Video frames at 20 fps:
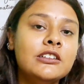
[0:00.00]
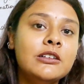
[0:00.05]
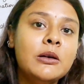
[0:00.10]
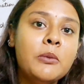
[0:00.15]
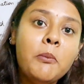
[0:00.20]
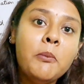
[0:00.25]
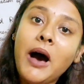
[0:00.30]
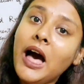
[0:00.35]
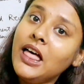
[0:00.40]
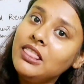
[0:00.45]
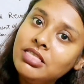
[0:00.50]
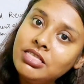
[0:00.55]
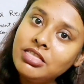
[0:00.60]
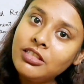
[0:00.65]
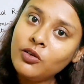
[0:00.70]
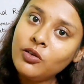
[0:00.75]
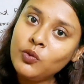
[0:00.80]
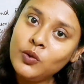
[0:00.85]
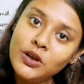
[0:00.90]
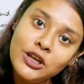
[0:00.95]
month?
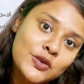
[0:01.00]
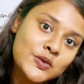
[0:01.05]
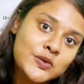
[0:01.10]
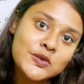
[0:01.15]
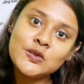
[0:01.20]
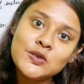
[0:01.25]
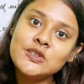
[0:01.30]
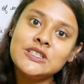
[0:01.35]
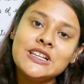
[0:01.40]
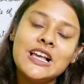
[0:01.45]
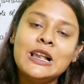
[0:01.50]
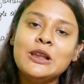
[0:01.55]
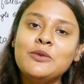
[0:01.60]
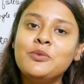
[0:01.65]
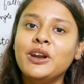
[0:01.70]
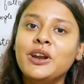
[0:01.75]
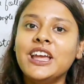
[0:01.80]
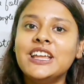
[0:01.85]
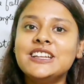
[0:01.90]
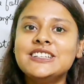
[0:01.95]
We used to
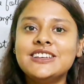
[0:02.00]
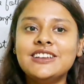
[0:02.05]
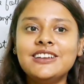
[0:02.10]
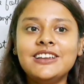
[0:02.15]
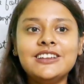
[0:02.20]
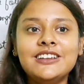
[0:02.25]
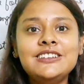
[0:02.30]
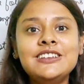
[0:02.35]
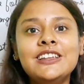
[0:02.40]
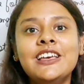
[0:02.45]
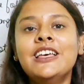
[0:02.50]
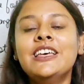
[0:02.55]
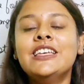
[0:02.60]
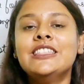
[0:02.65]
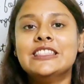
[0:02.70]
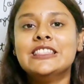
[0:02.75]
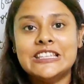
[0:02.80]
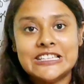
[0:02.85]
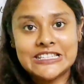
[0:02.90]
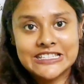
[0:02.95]
celebrate in it
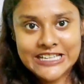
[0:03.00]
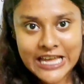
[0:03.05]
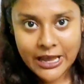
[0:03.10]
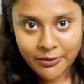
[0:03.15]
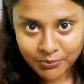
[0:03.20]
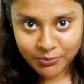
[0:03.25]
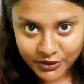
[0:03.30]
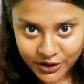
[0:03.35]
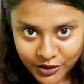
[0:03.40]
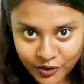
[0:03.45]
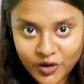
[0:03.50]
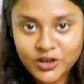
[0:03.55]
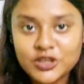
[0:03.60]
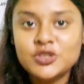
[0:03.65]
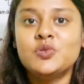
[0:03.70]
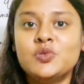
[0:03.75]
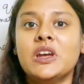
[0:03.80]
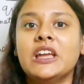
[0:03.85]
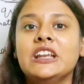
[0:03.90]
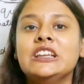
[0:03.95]
December,
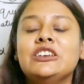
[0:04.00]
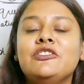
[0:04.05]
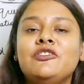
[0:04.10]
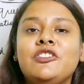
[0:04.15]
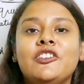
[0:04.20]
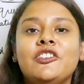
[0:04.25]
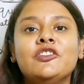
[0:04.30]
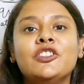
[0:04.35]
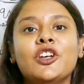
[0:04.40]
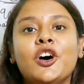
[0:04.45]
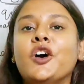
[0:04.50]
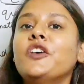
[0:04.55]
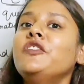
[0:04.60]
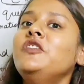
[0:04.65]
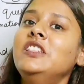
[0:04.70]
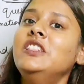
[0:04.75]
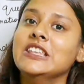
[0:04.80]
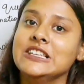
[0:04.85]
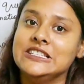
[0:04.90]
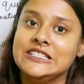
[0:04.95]
on 25th
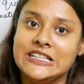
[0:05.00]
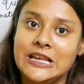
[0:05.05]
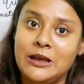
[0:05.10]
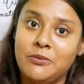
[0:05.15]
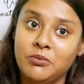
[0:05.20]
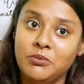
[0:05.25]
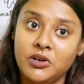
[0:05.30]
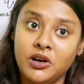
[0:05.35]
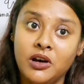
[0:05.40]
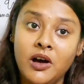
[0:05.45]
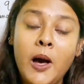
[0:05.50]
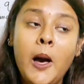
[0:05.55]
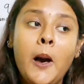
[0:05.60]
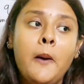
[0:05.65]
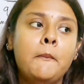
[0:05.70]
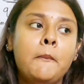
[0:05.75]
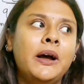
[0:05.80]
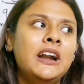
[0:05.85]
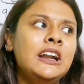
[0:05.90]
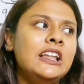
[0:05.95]
of December.
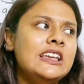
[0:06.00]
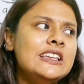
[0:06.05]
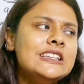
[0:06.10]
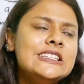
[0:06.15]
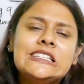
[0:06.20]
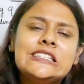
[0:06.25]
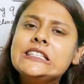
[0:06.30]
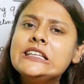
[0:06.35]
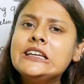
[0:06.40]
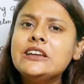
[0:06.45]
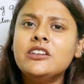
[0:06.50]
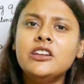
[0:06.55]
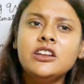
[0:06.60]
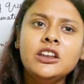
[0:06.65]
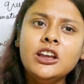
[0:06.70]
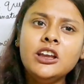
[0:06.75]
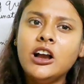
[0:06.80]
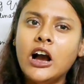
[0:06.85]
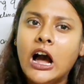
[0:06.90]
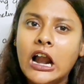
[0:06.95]
But is there
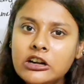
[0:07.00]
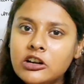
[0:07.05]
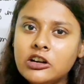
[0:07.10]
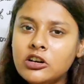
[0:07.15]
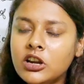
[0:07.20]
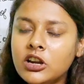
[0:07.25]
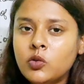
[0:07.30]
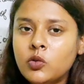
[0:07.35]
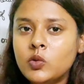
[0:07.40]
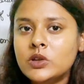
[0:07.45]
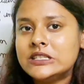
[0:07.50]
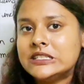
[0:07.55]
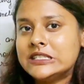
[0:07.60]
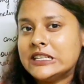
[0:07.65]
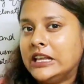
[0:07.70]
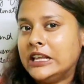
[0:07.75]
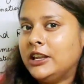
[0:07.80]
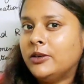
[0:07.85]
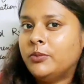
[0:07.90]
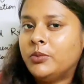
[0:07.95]
any country which
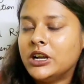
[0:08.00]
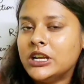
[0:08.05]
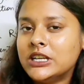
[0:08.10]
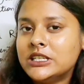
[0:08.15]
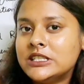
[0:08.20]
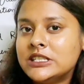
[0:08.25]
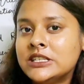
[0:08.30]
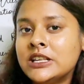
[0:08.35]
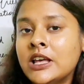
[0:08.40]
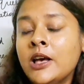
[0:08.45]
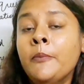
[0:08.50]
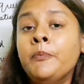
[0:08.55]
celebrates